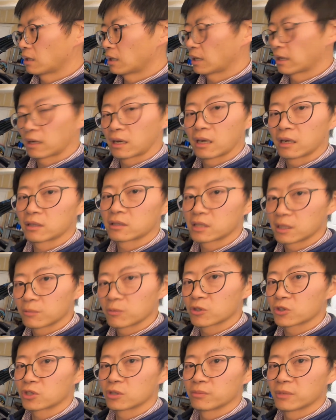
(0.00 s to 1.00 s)
at a higher
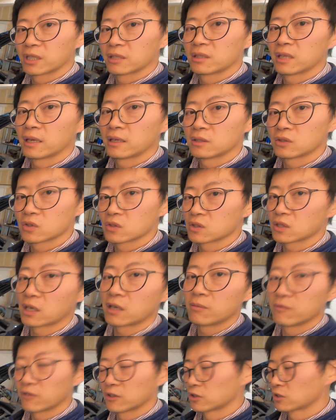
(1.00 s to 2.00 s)
temperature maintains the
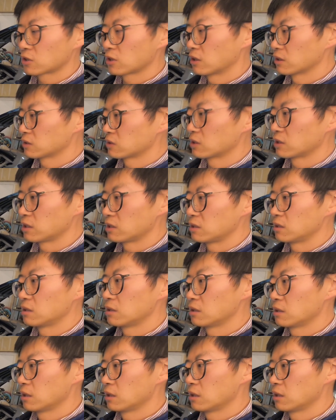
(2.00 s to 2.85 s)
same viscosity